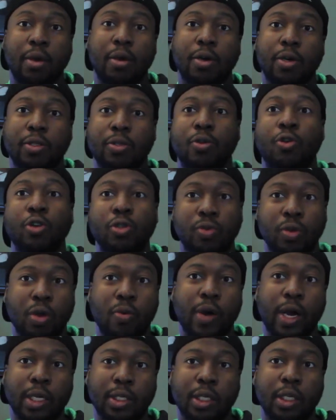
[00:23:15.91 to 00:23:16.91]
because of course when you
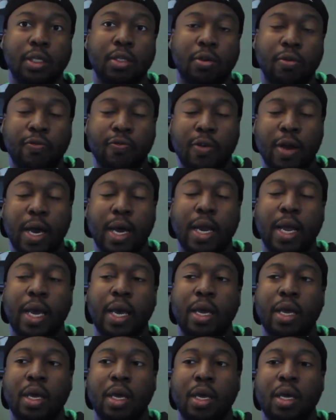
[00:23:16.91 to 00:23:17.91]
watch this on
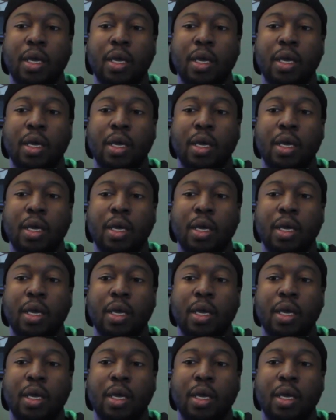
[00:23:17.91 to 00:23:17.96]
Friday,